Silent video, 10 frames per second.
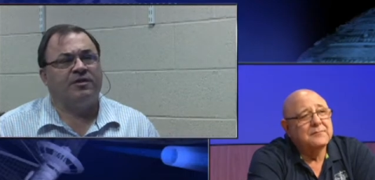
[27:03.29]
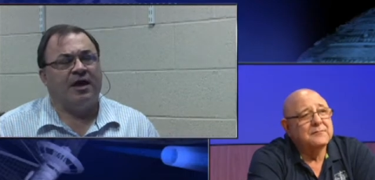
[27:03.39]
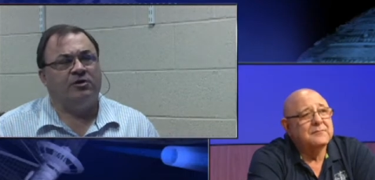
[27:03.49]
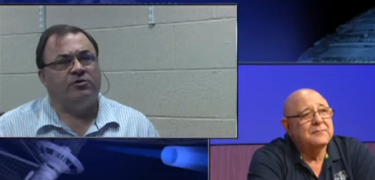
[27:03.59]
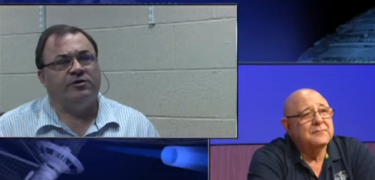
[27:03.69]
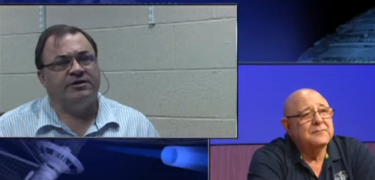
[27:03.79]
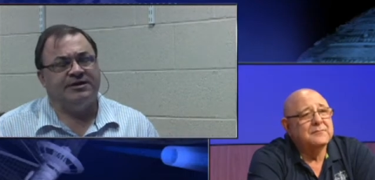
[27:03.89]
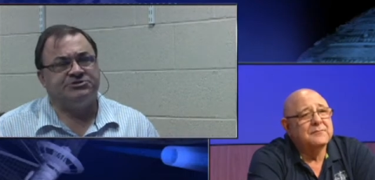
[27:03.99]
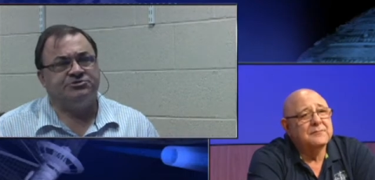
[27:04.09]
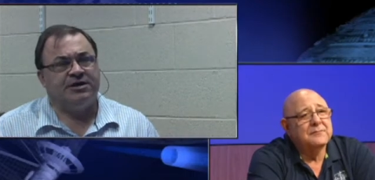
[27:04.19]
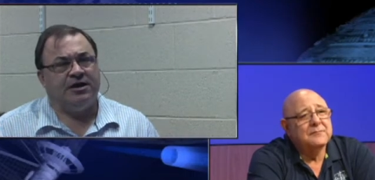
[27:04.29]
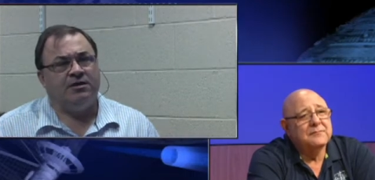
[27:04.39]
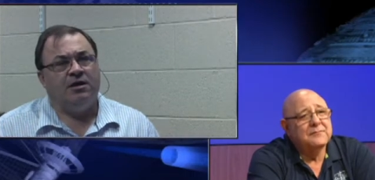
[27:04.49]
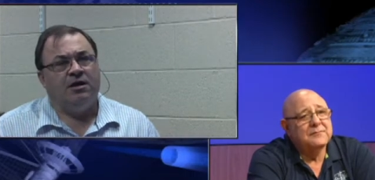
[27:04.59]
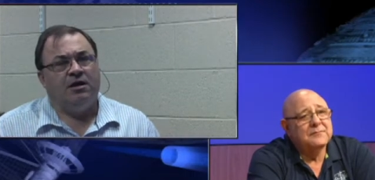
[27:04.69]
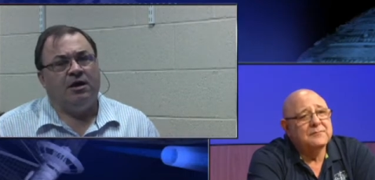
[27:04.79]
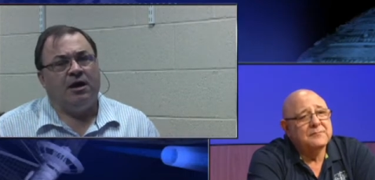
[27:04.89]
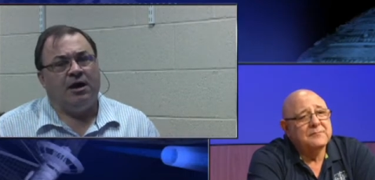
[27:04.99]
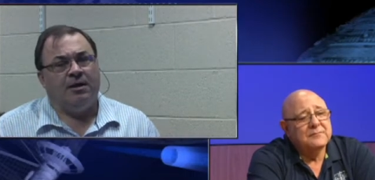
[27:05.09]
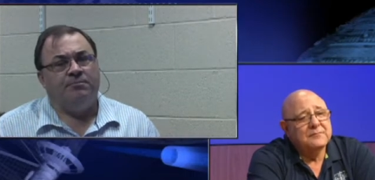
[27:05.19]
Speaker 1: that alert yesterday
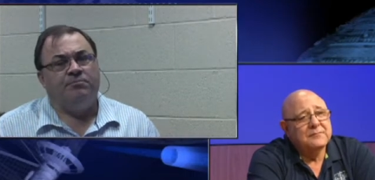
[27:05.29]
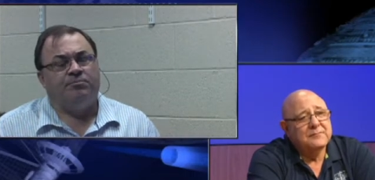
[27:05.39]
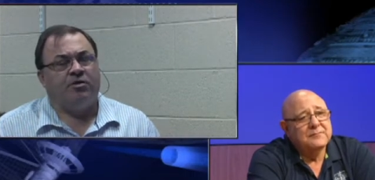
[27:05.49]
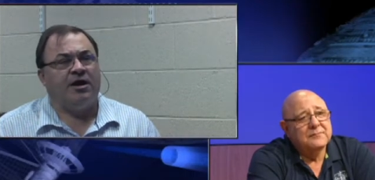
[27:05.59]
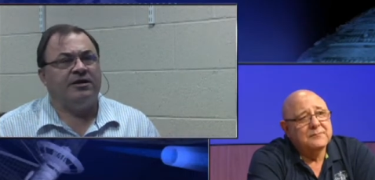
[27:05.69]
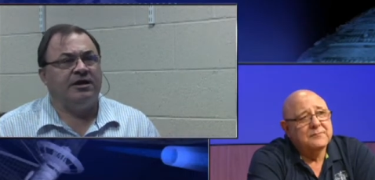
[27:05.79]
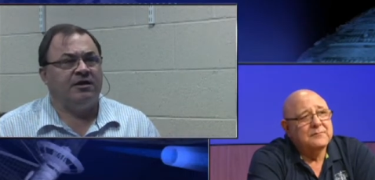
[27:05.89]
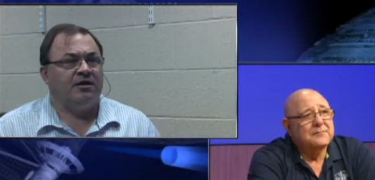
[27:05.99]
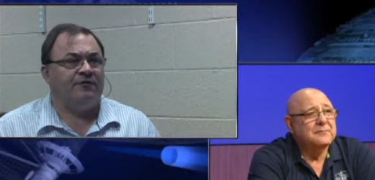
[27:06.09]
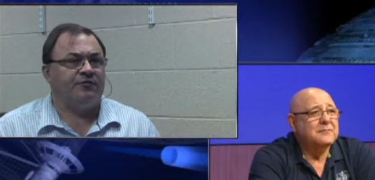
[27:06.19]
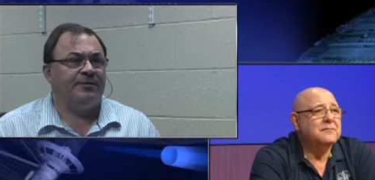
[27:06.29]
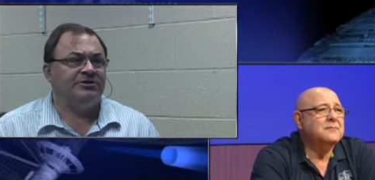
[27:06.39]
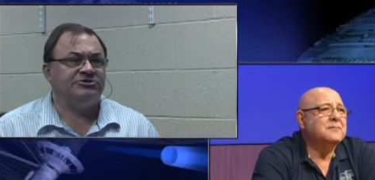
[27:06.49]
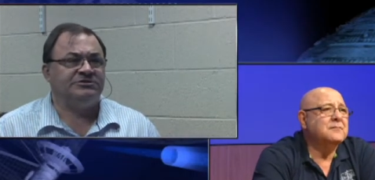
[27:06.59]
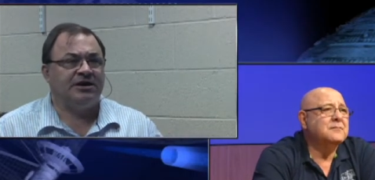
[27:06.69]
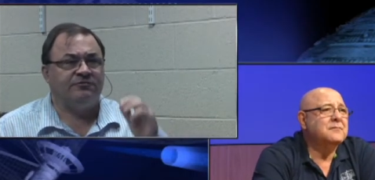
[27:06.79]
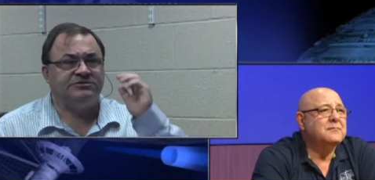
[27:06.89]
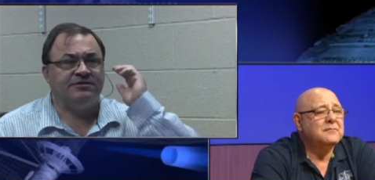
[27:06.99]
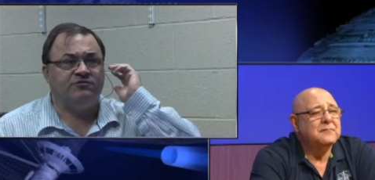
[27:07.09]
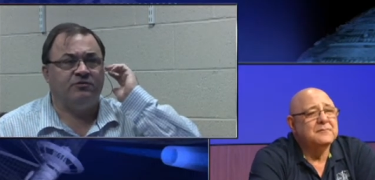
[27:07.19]
um, prior to getting confirmations, and I
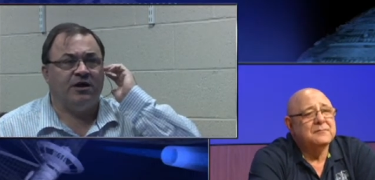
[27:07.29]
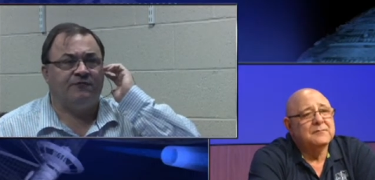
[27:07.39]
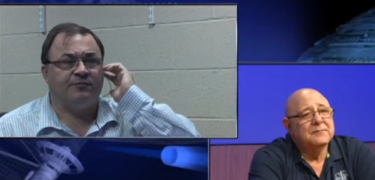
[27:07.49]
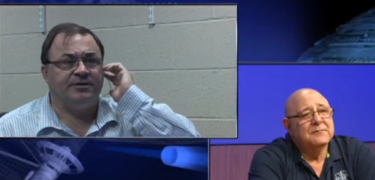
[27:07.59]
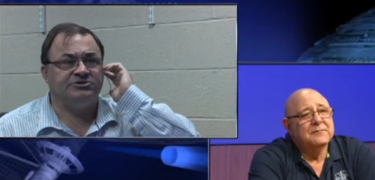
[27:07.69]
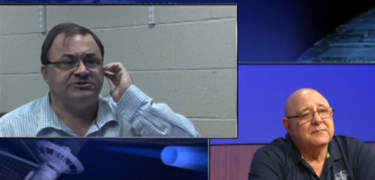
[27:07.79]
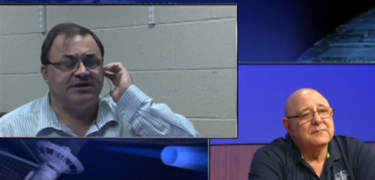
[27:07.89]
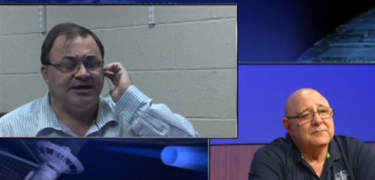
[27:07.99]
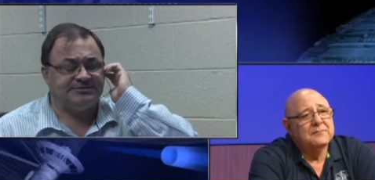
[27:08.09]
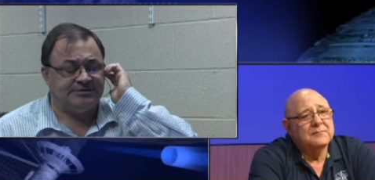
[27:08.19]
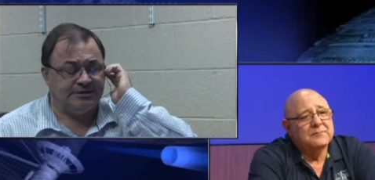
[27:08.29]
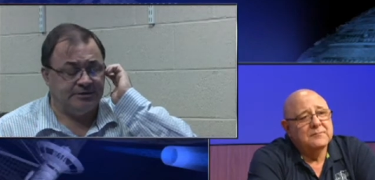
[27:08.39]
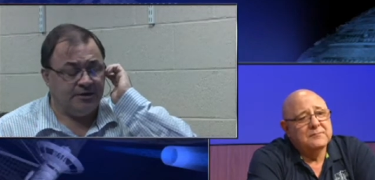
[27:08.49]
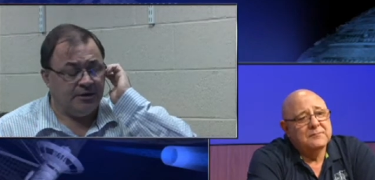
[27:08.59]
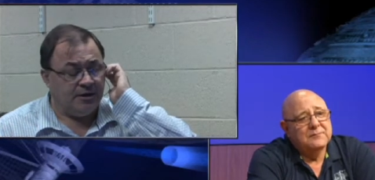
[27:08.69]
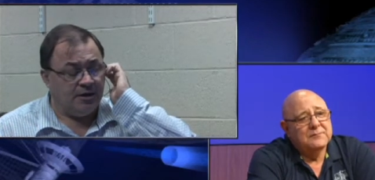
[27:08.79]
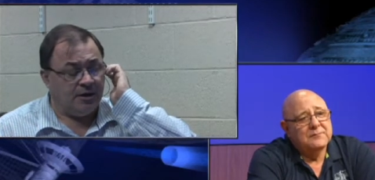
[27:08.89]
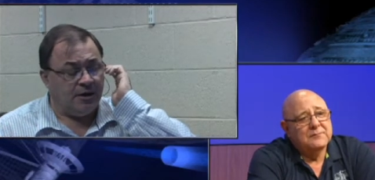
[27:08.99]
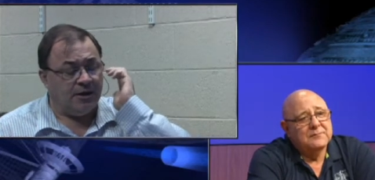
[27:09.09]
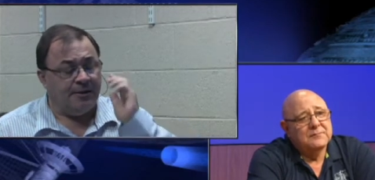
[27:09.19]
received two confirmations last night.
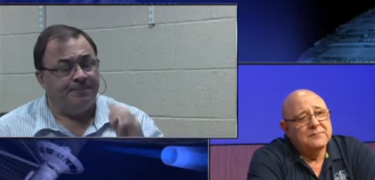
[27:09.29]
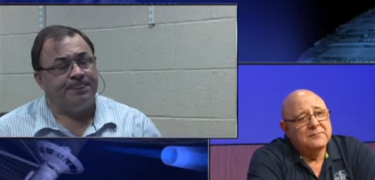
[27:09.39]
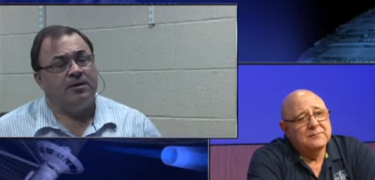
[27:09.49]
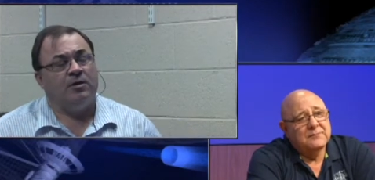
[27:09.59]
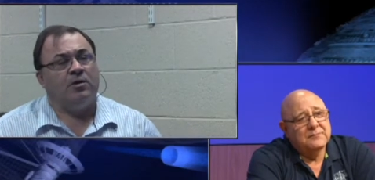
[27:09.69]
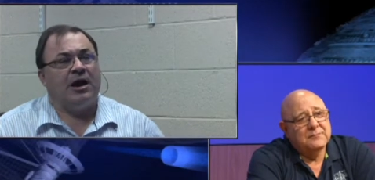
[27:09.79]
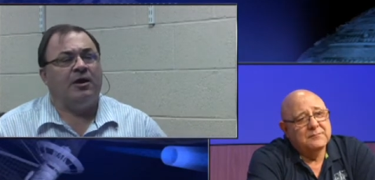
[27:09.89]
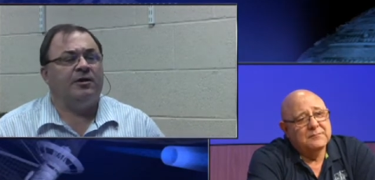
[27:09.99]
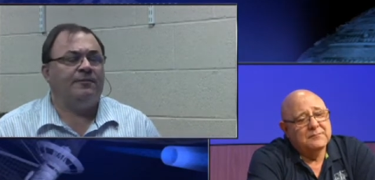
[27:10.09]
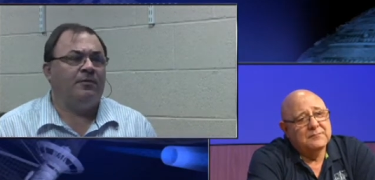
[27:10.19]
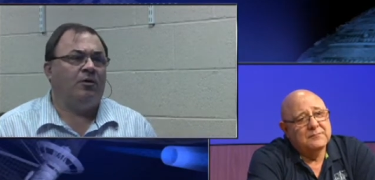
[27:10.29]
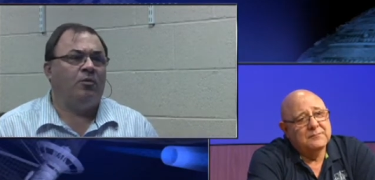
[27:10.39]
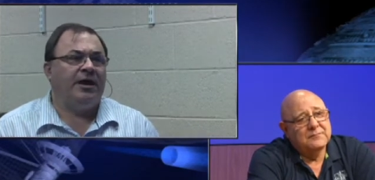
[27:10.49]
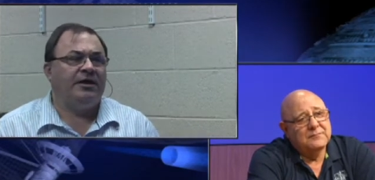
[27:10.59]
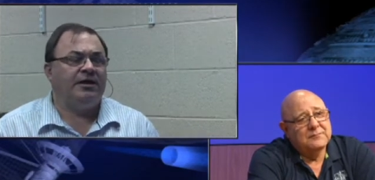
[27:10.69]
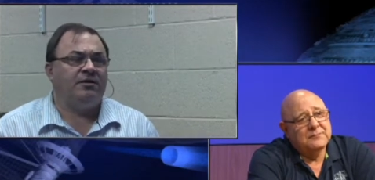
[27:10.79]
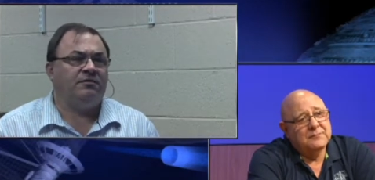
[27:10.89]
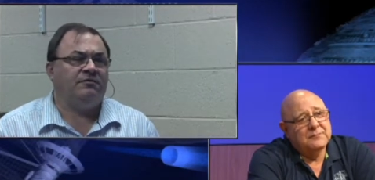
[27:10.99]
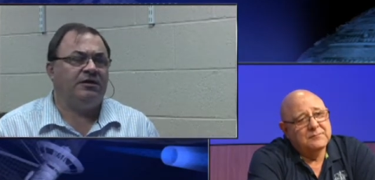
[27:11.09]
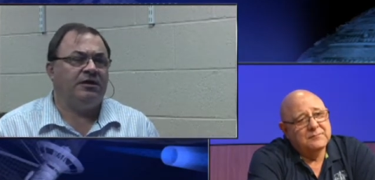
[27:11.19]
Um, I am awaiting
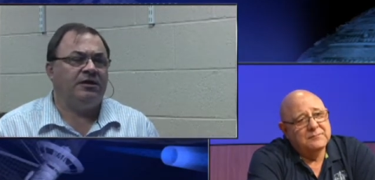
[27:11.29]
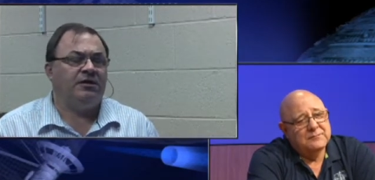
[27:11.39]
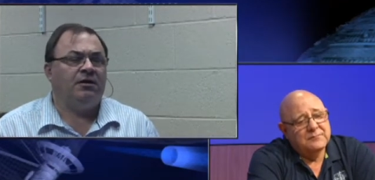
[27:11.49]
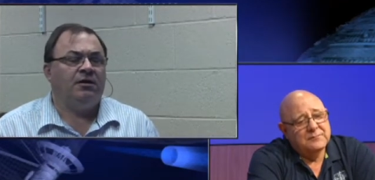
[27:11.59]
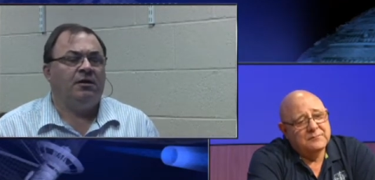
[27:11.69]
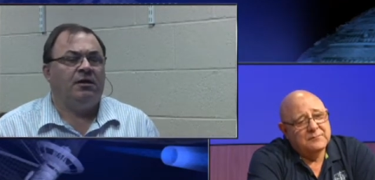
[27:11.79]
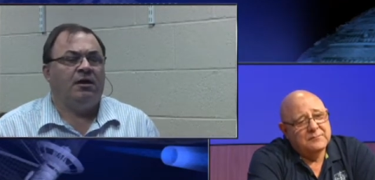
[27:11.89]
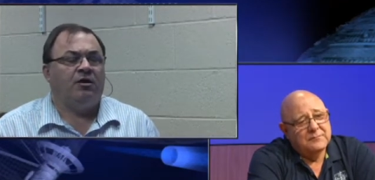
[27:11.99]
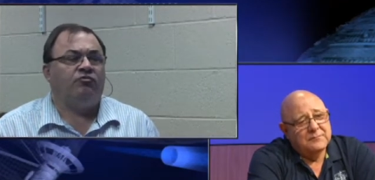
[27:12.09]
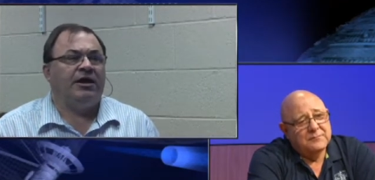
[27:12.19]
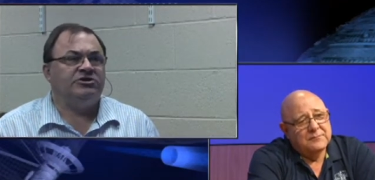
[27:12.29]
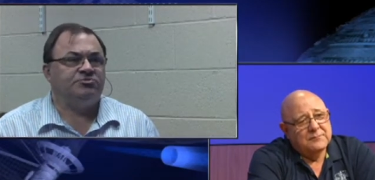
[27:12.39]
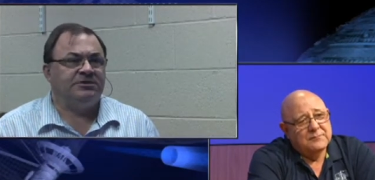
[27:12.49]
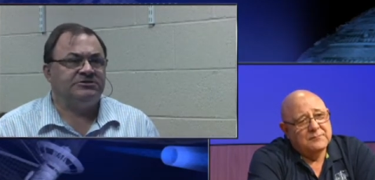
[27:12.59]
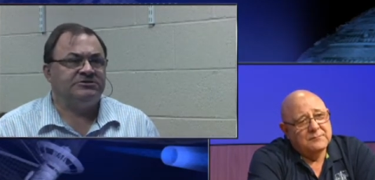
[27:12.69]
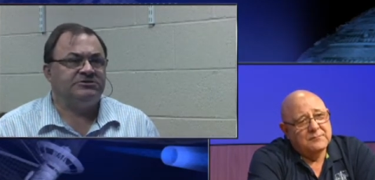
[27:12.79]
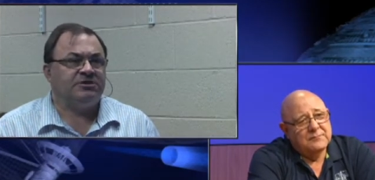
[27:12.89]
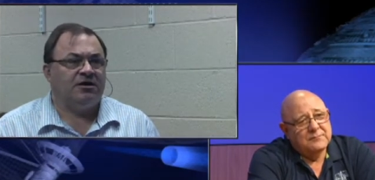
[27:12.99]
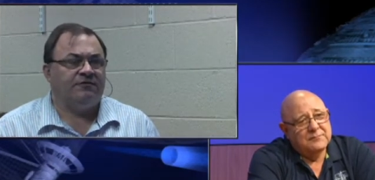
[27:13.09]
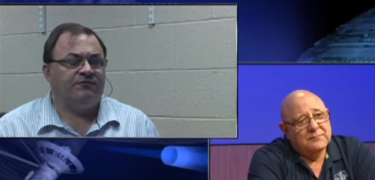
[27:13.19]
the arrangements
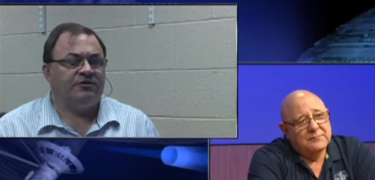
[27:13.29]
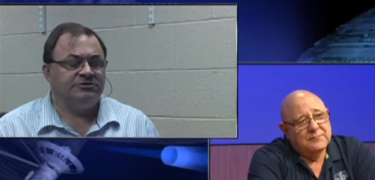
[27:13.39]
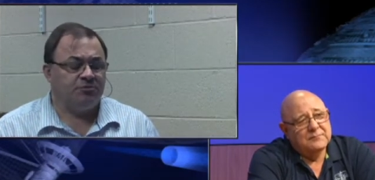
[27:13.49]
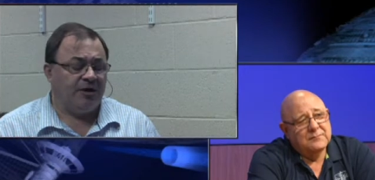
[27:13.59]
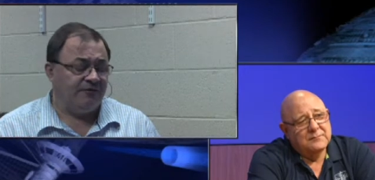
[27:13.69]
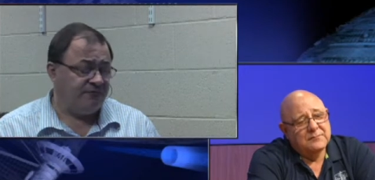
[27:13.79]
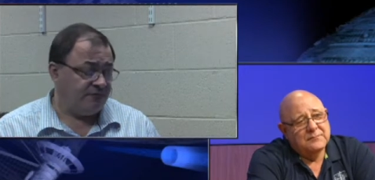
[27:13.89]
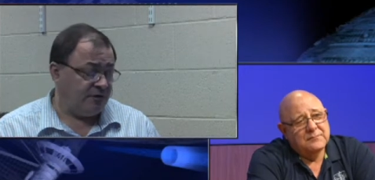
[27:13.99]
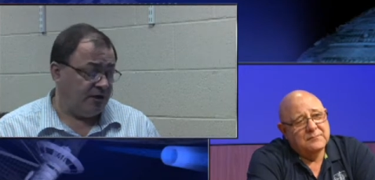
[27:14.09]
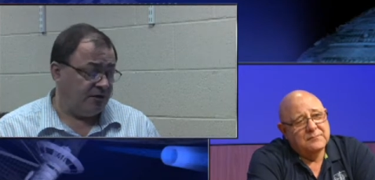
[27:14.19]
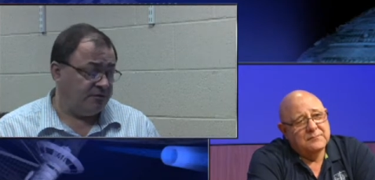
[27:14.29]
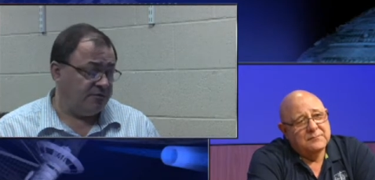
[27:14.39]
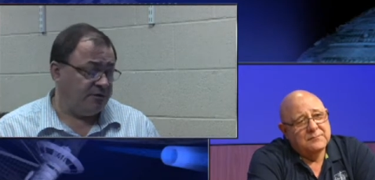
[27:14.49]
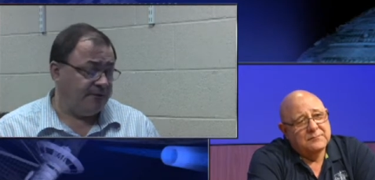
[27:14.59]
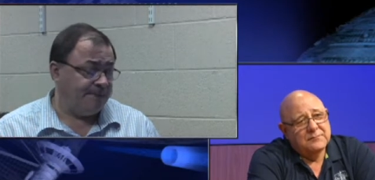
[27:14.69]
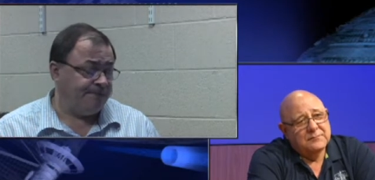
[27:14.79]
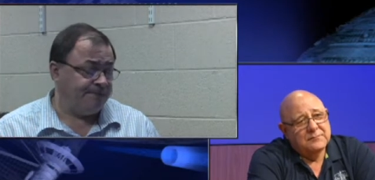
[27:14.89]
uh, for his wife, and um,